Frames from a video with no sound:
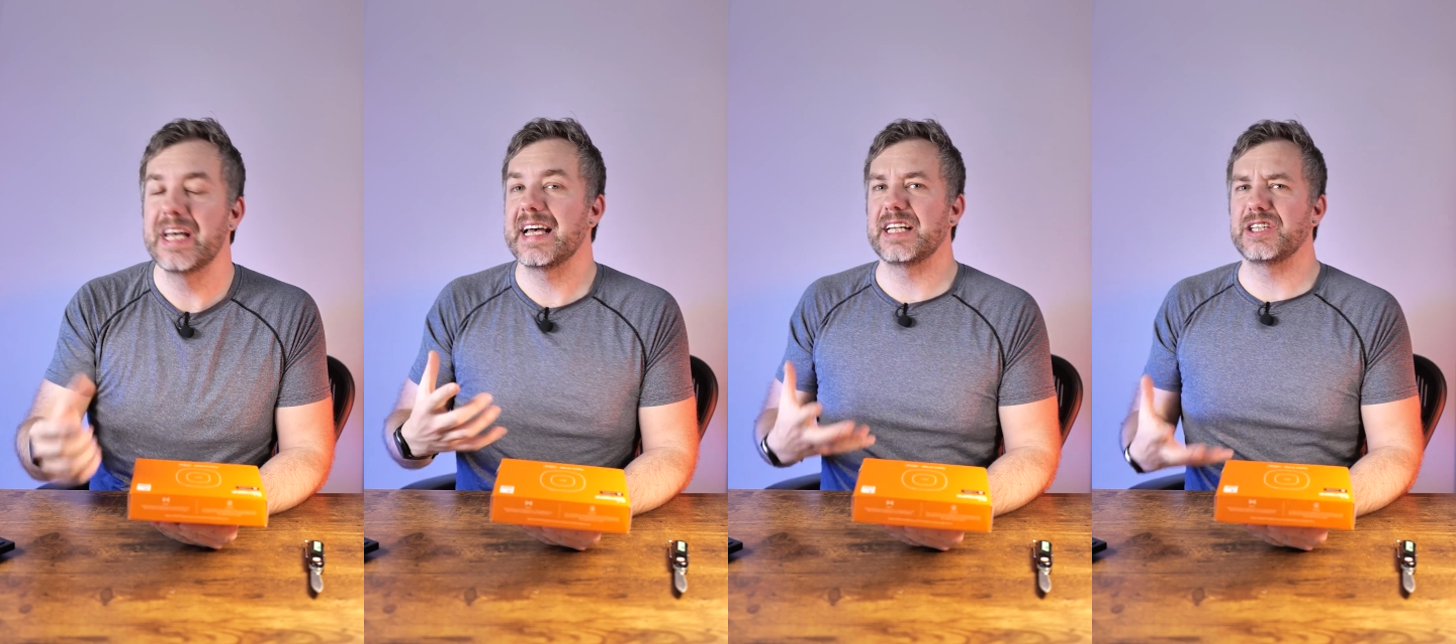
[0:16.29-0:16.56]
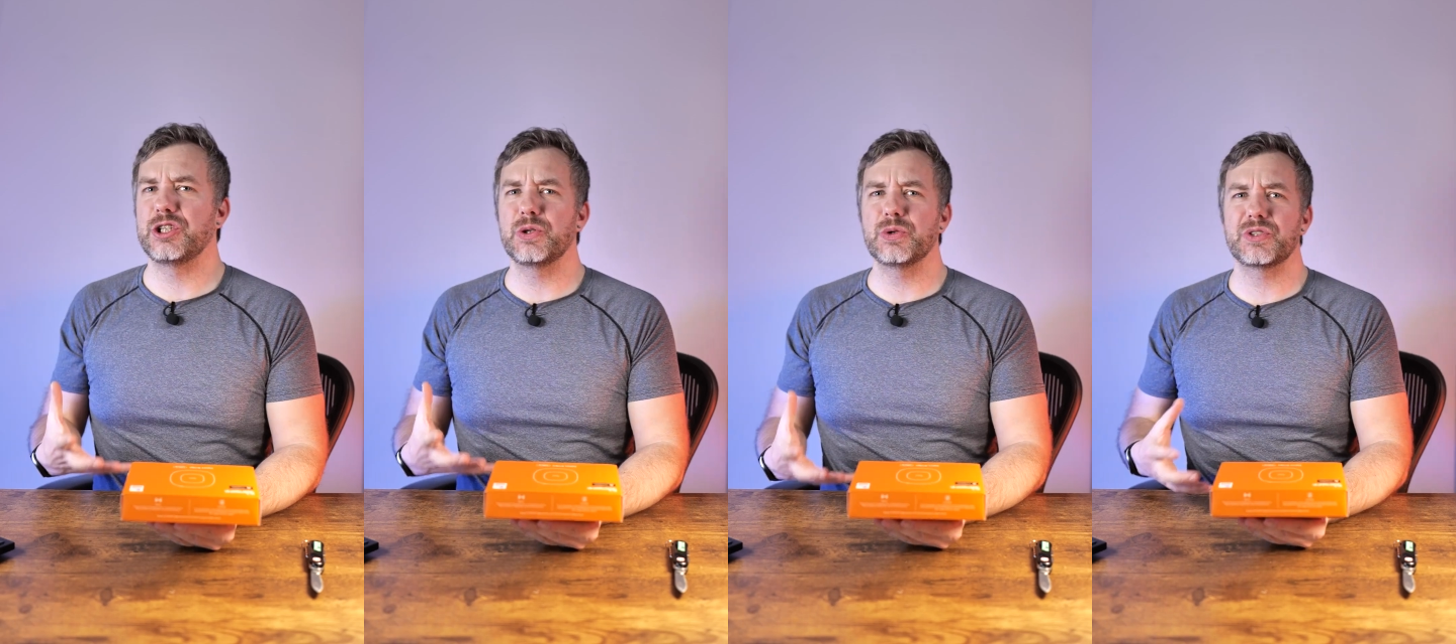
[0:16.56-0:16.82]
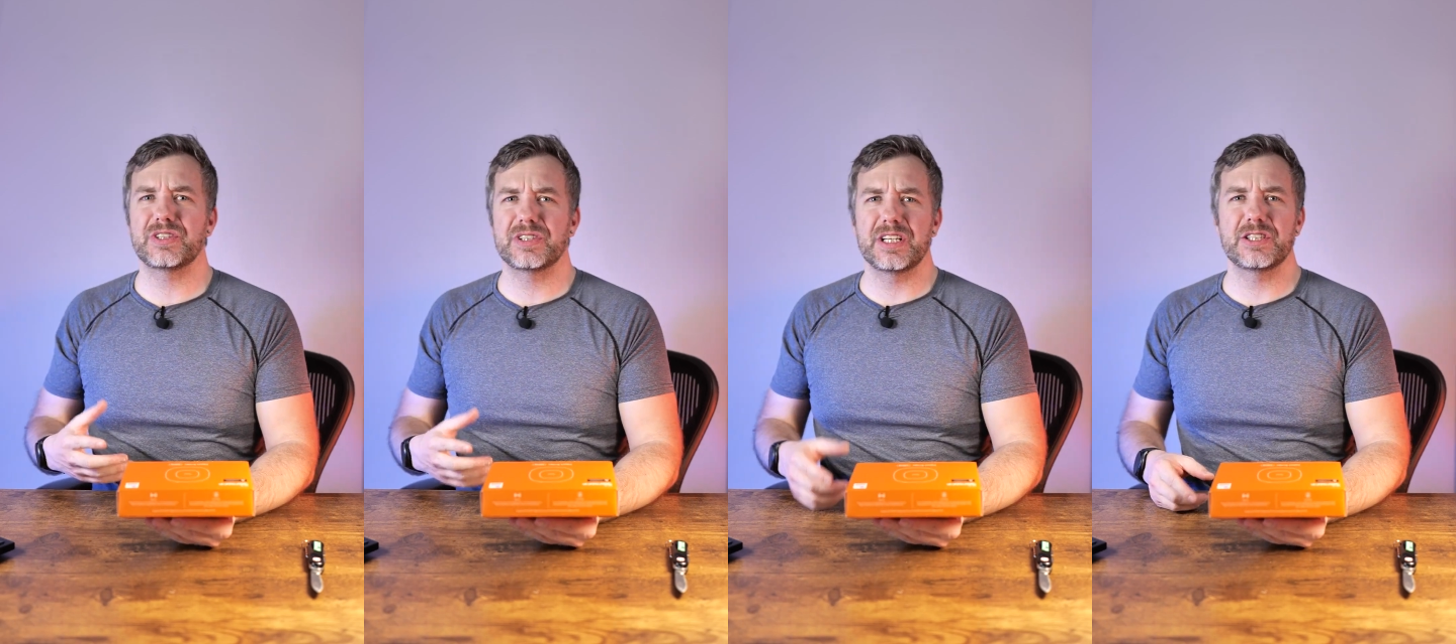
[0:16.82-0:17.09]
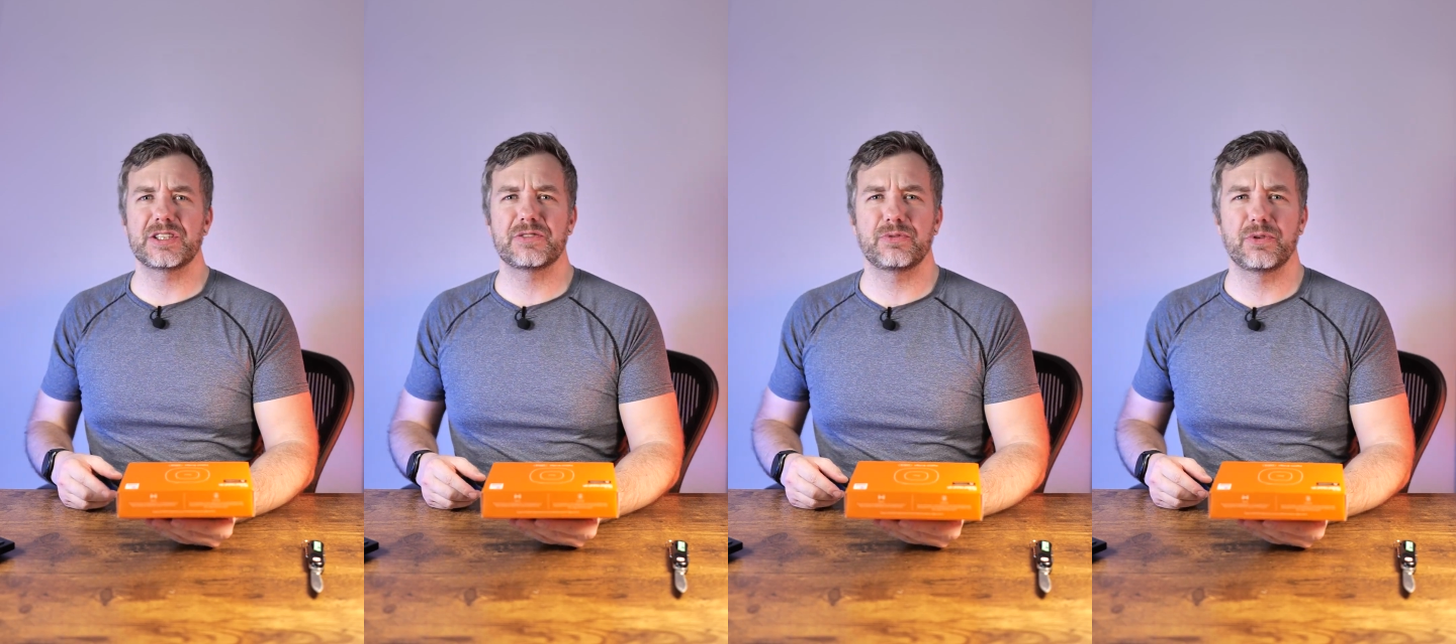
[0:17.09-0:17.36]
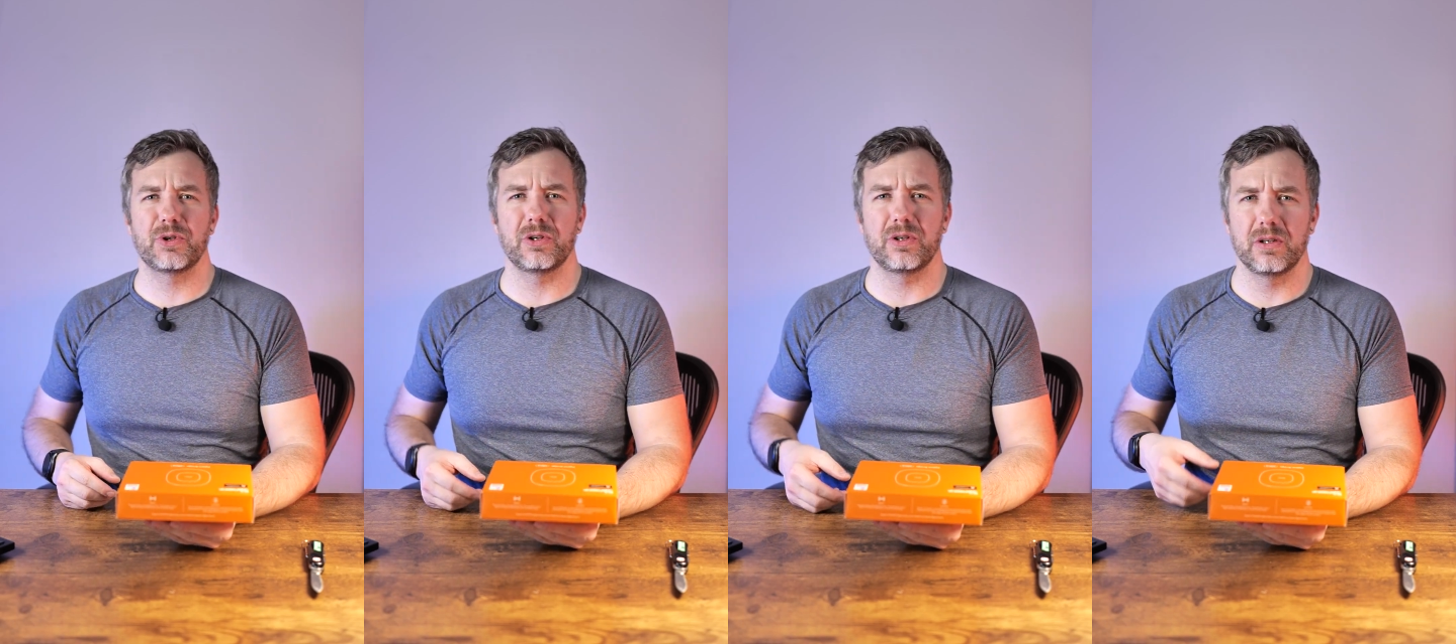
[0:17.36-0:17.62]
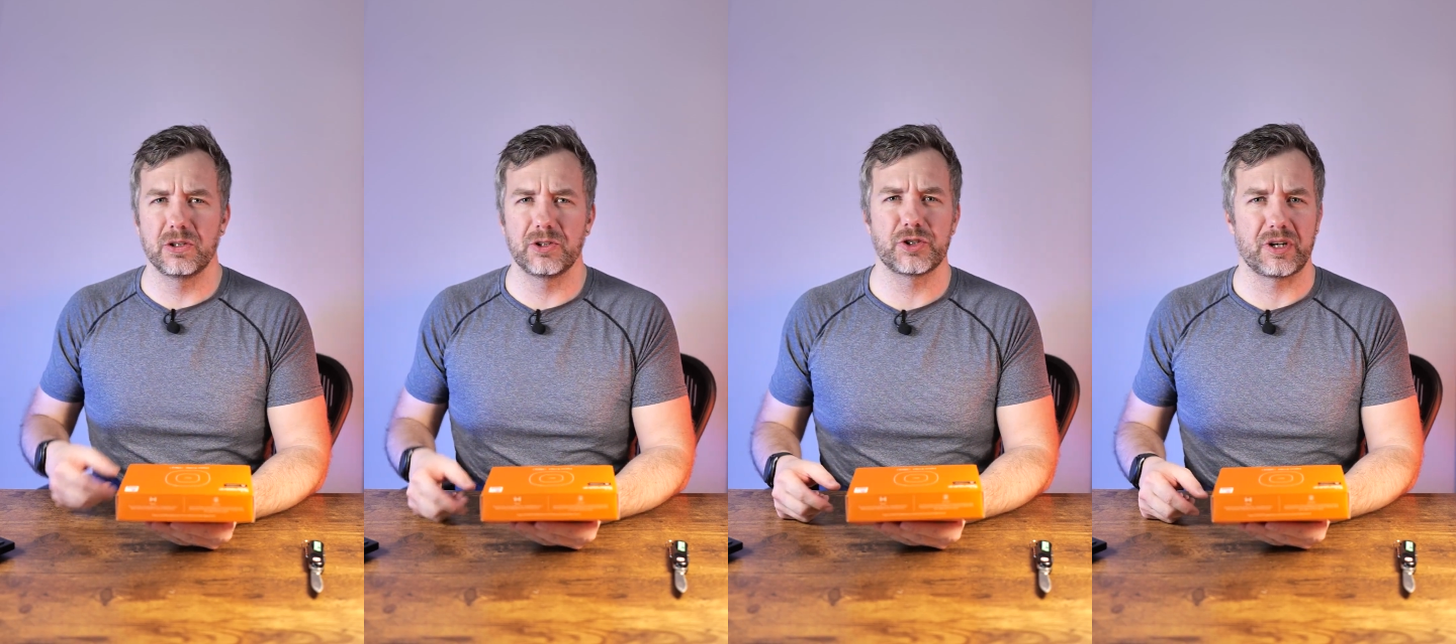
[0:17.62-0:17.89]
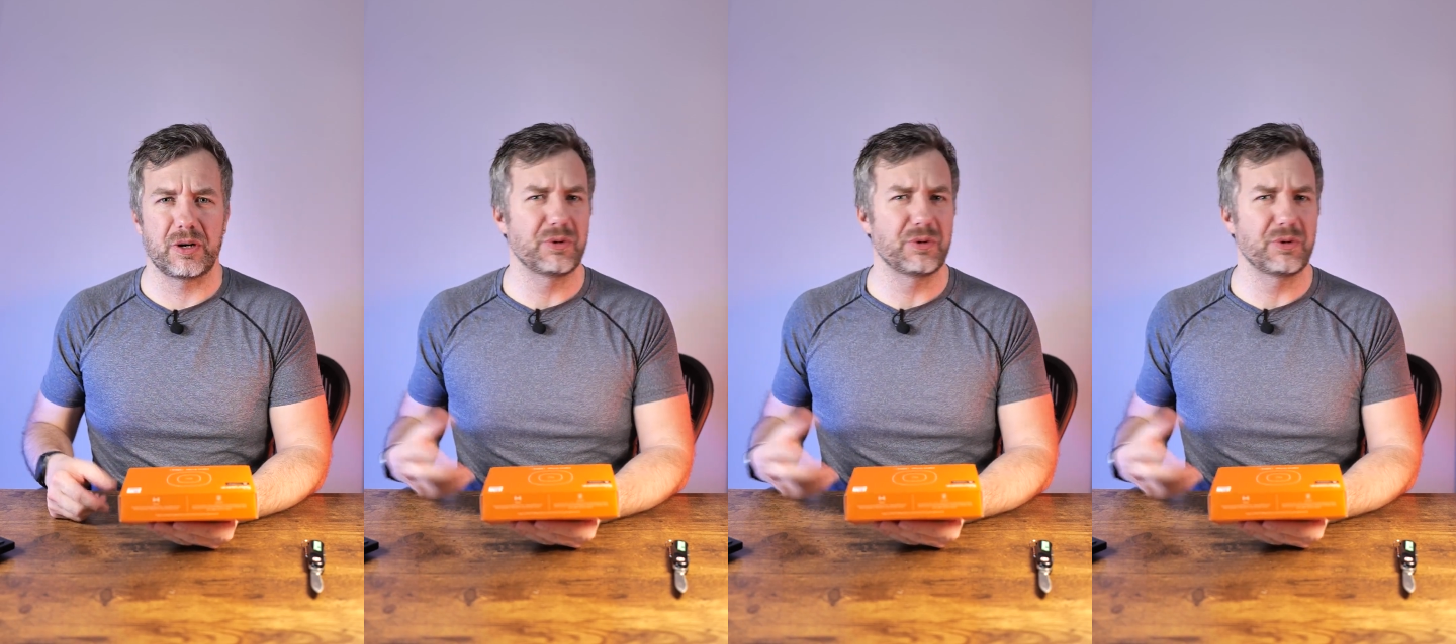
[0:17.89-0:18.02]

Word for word: and U stands for ultra,